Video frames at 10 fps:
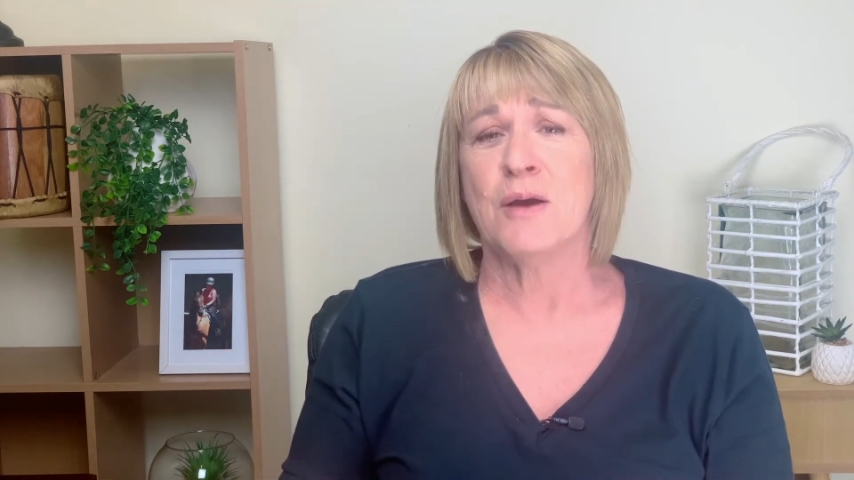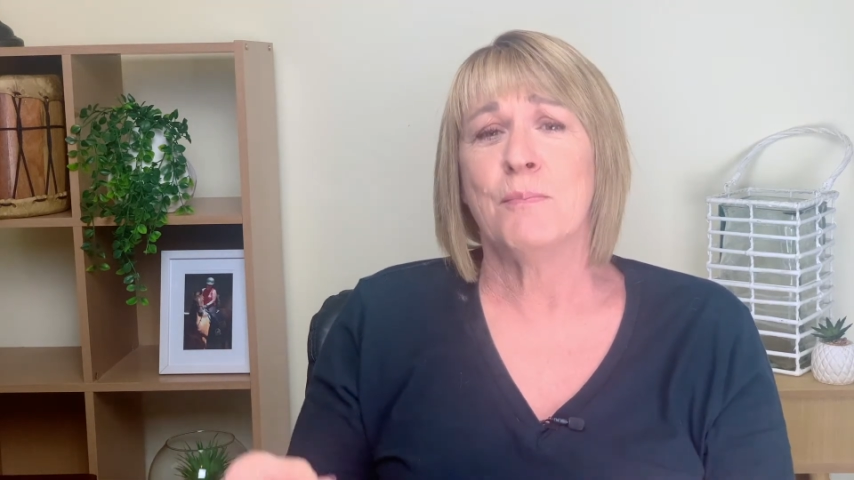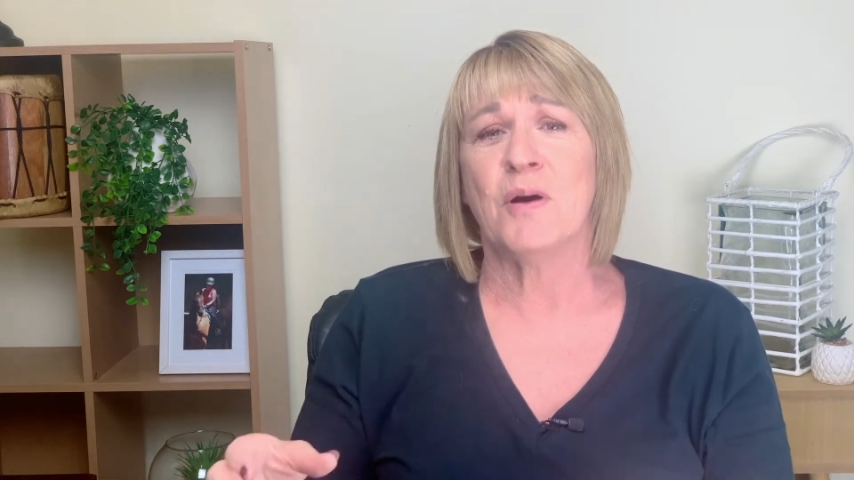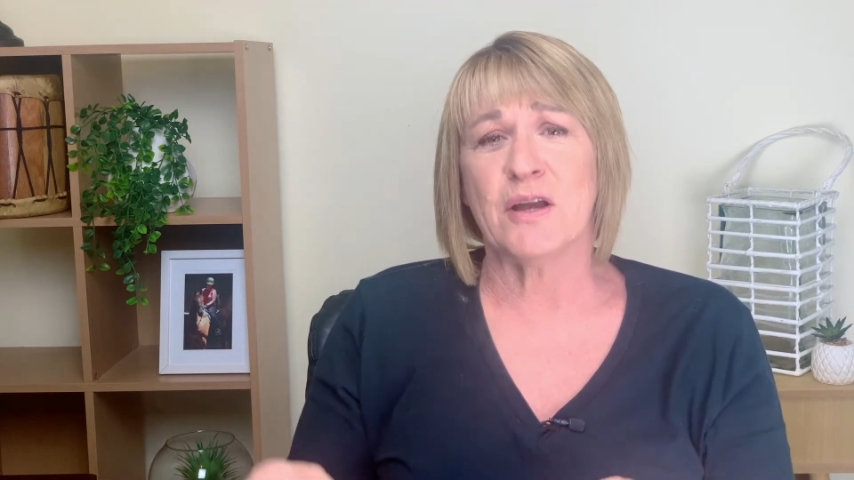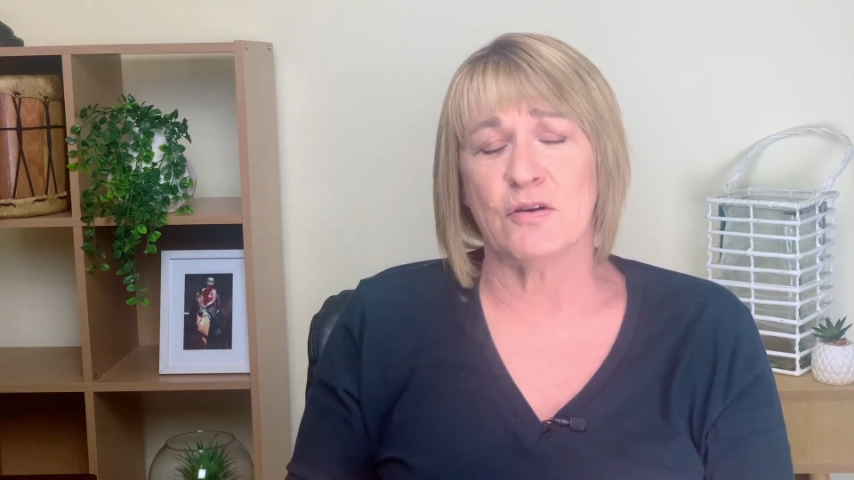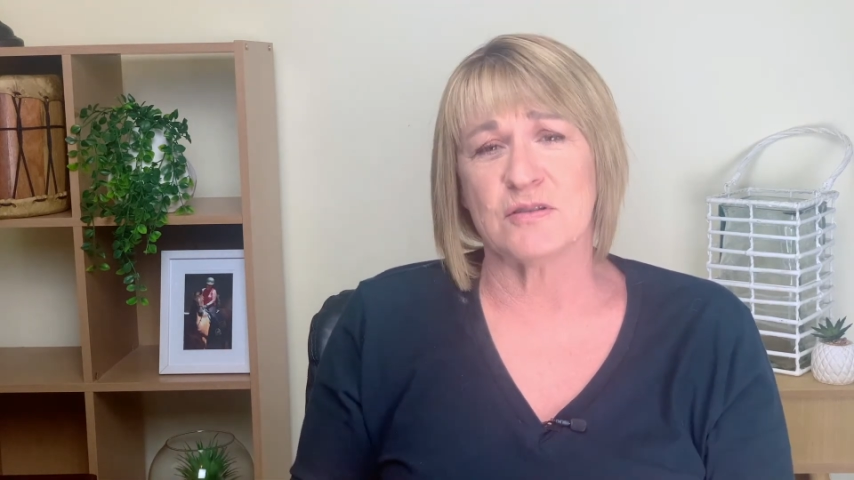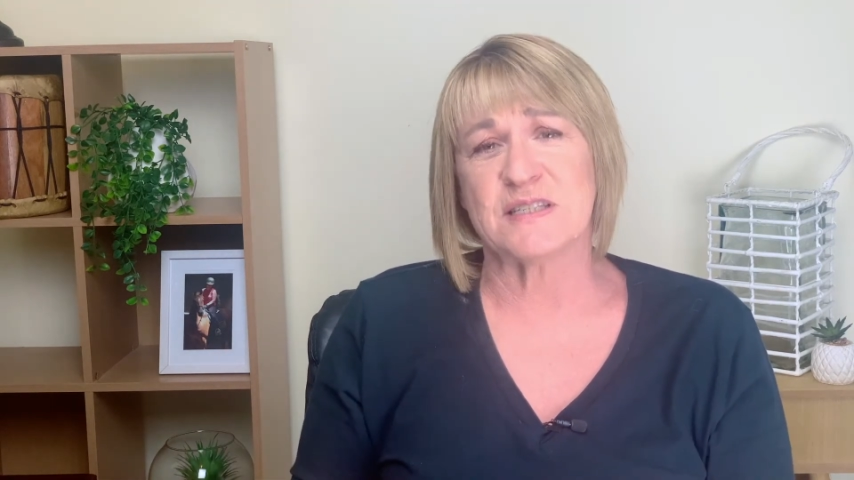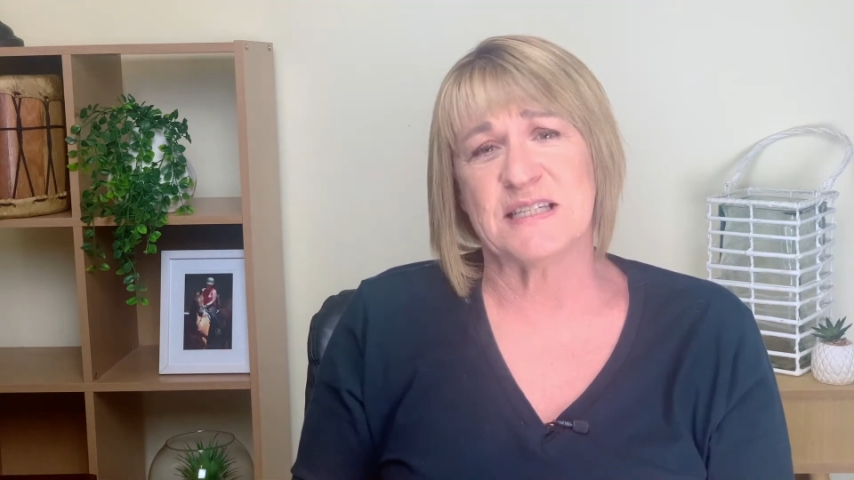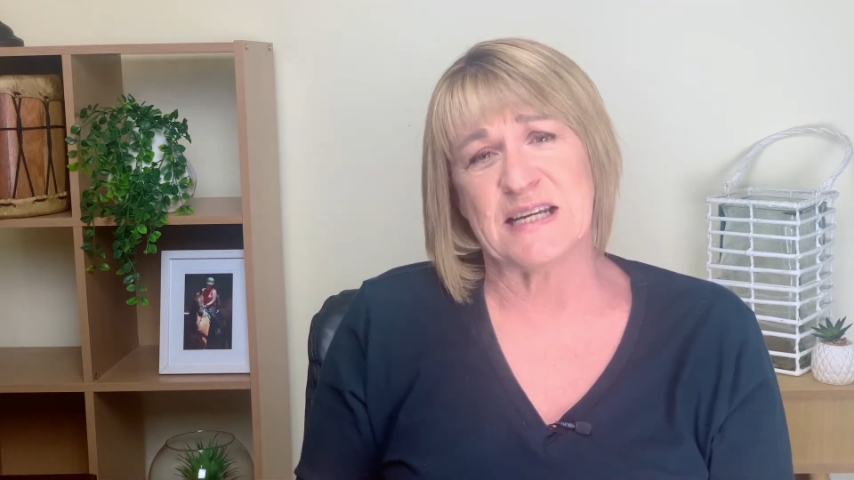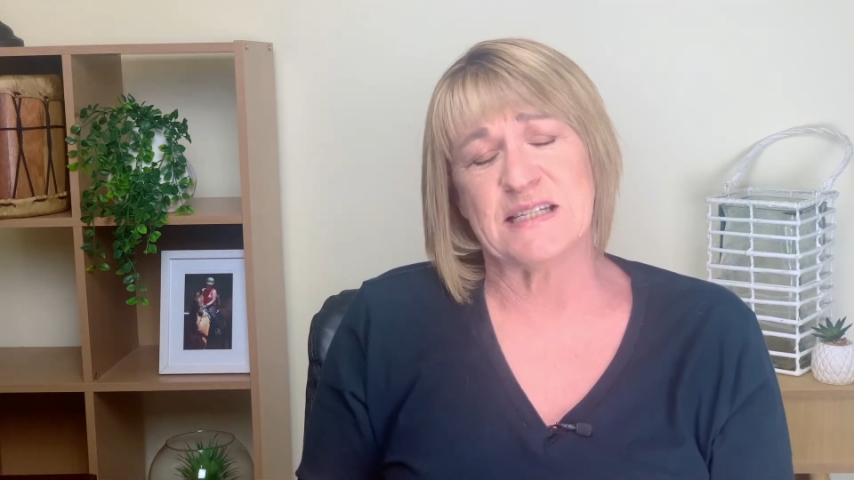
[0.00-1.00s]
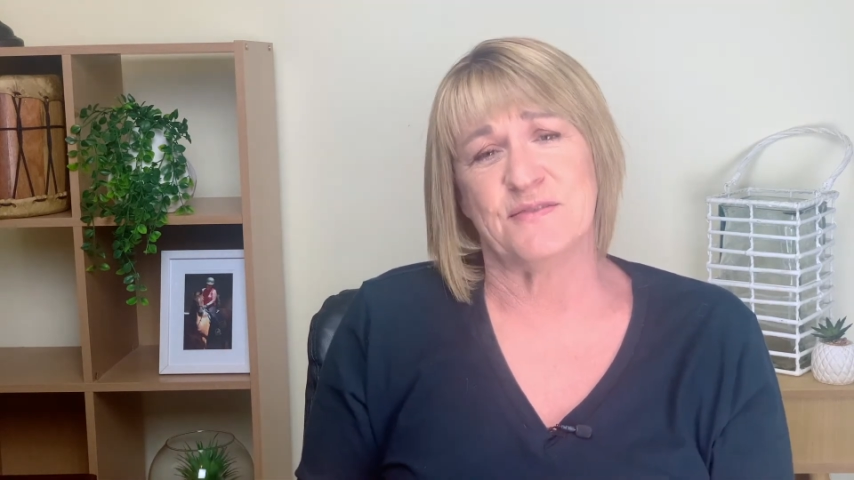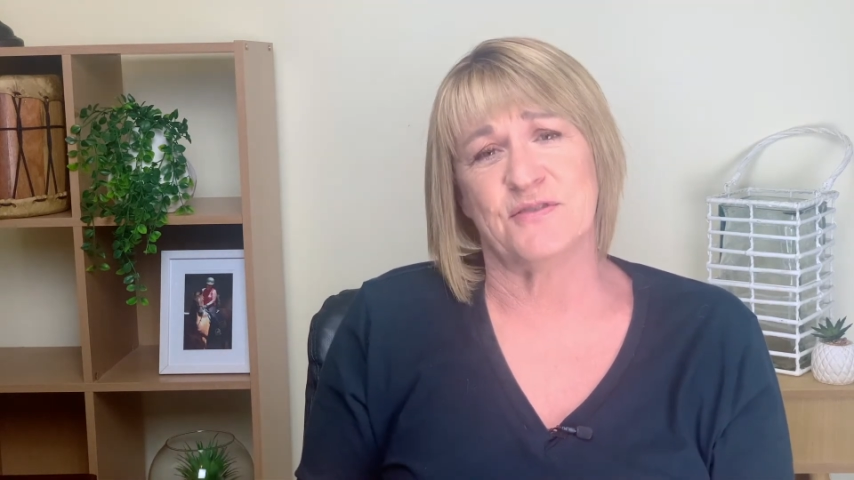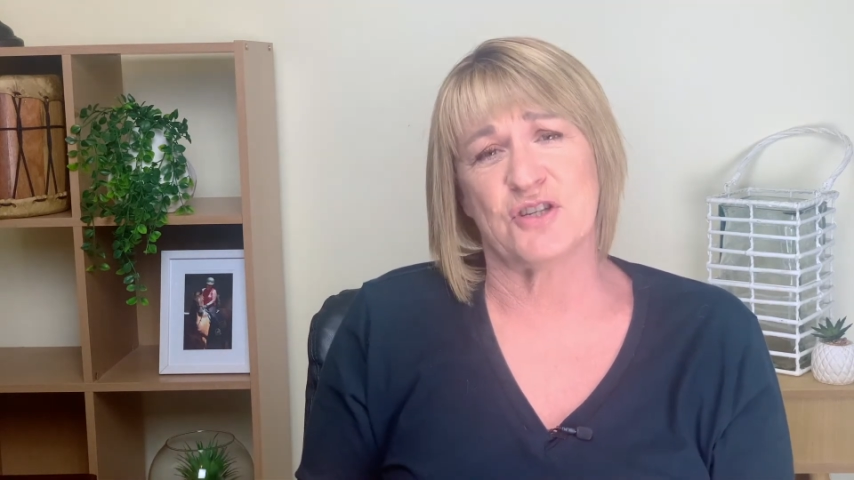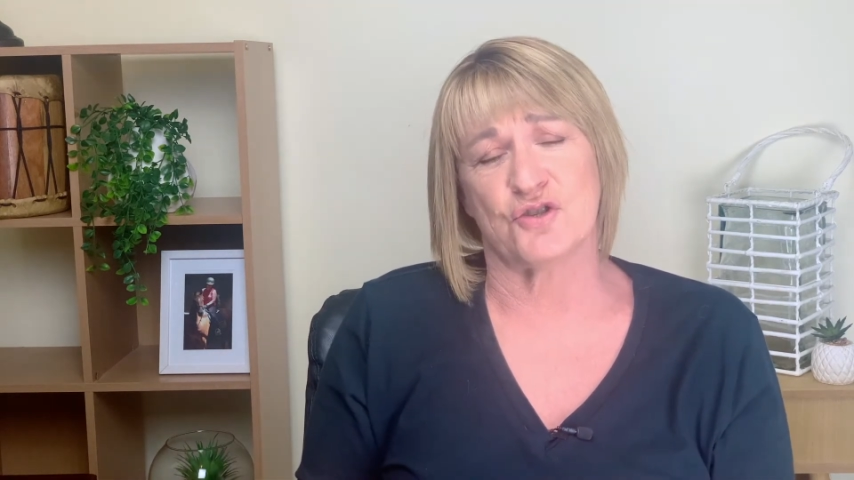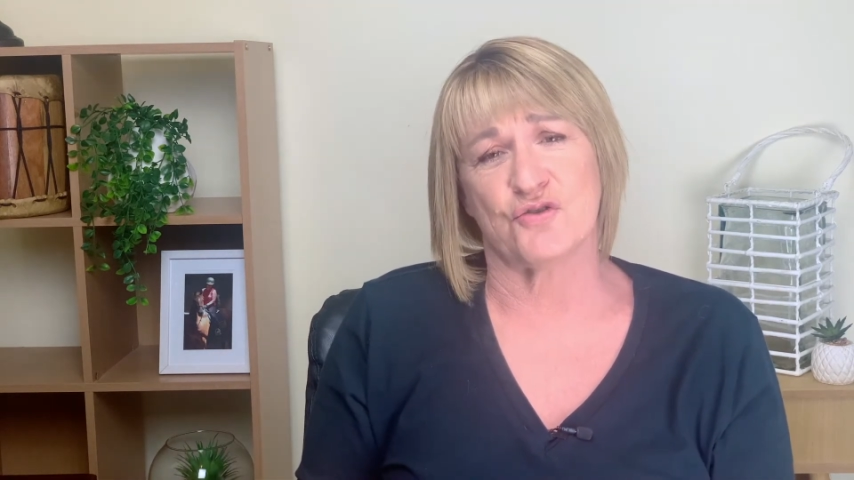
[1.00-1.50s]
by oxidative
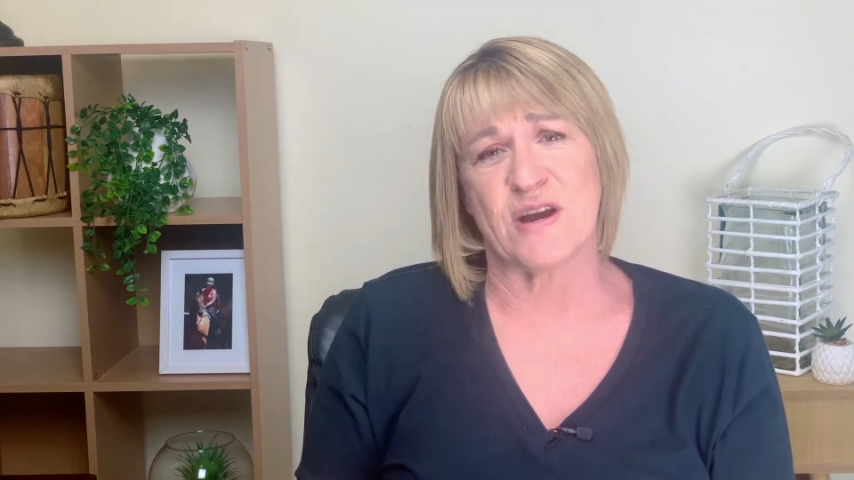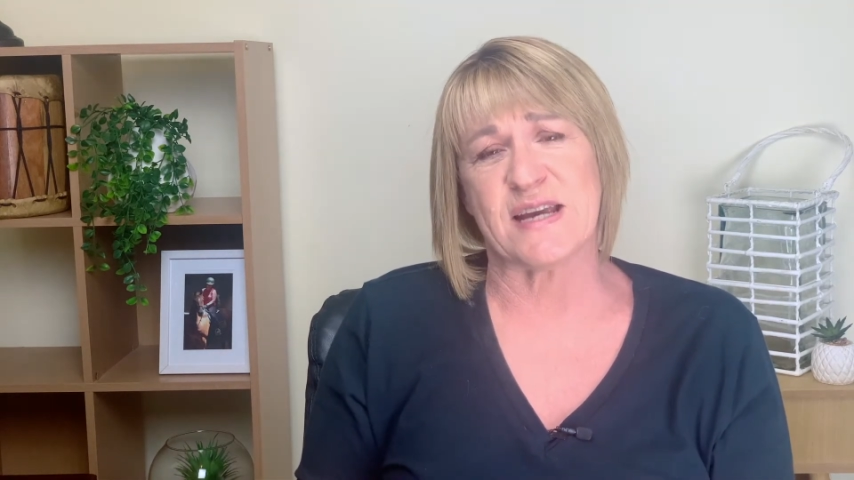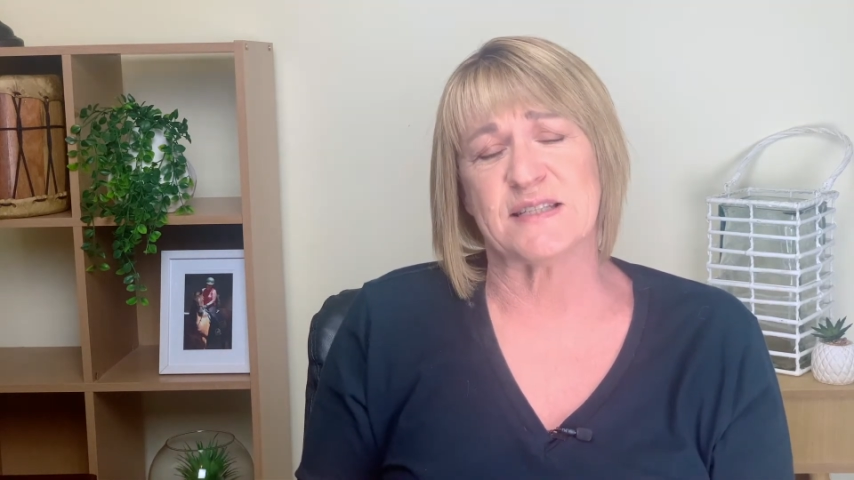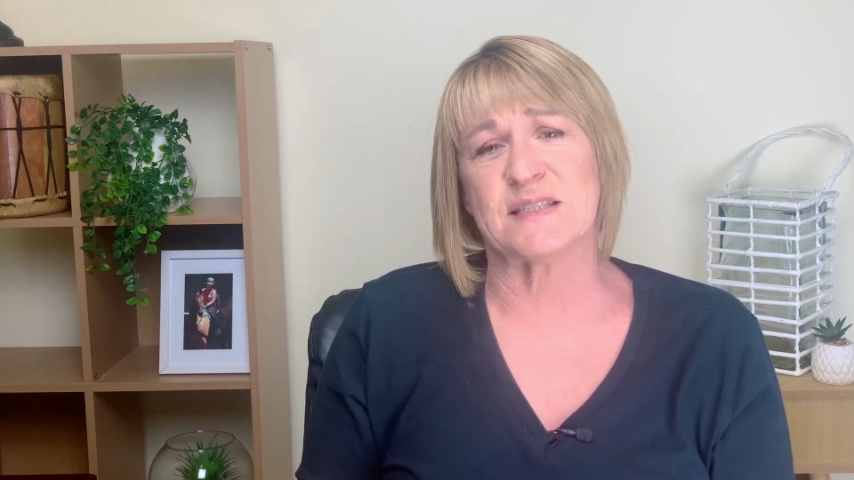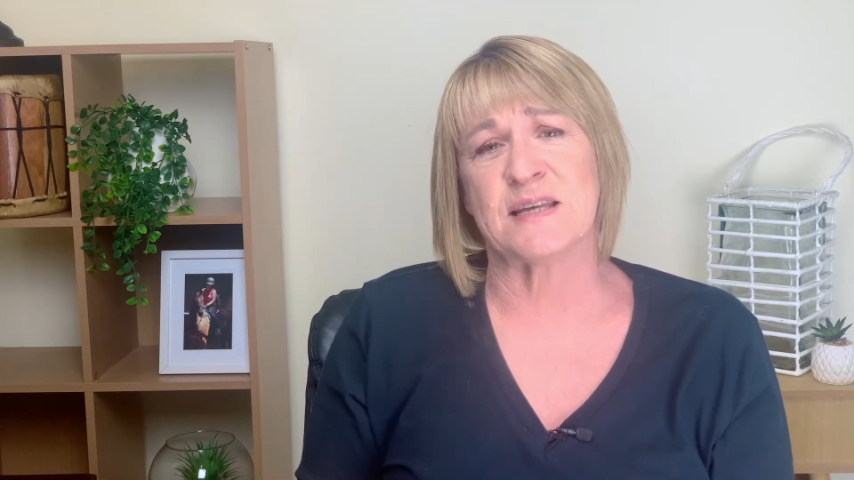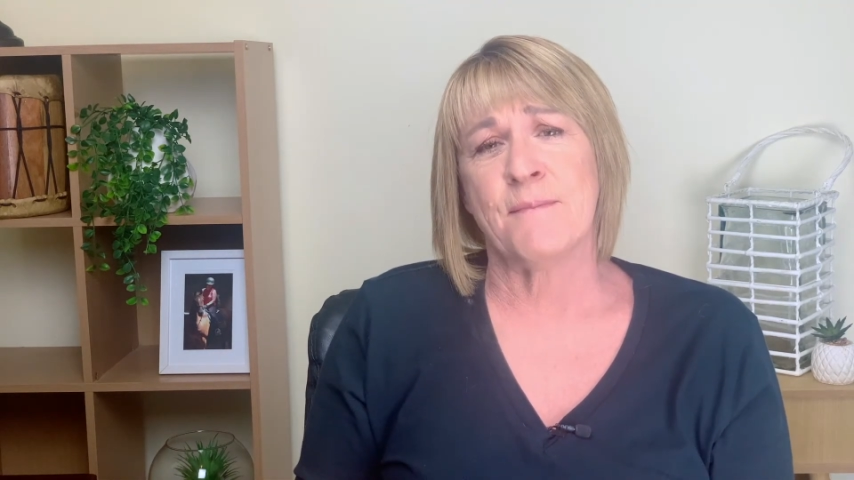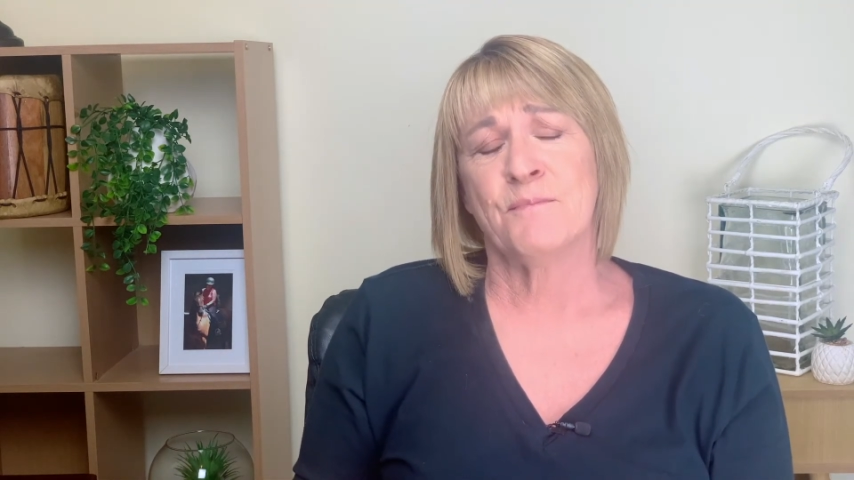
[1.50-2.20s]
stress.